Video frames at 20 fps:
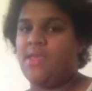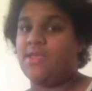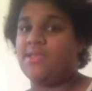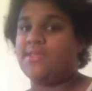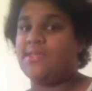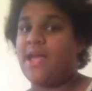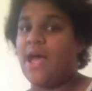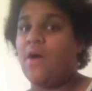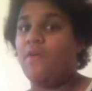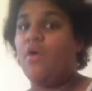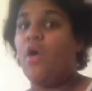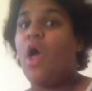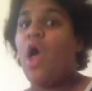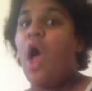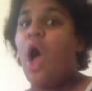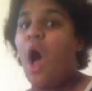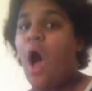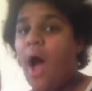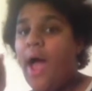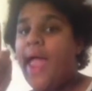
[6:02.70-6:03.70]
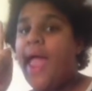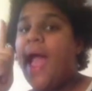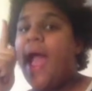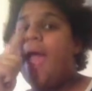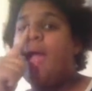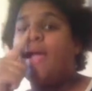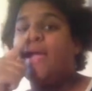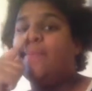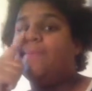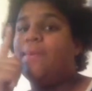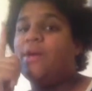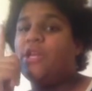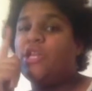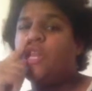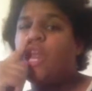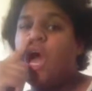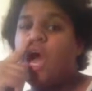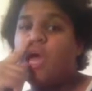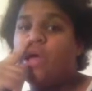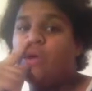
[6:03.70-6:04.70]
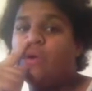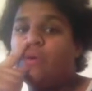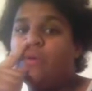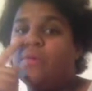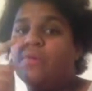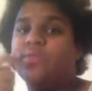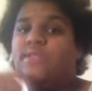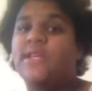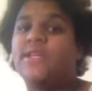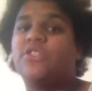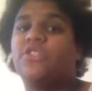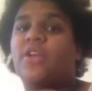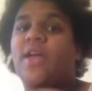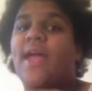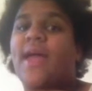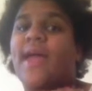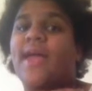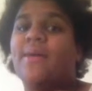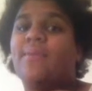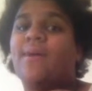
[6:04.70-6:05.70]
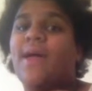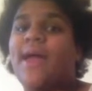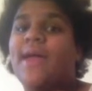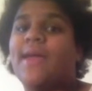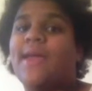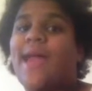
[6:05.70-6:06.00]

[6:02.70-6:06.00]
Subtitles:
yourself? I hate my nose and I hate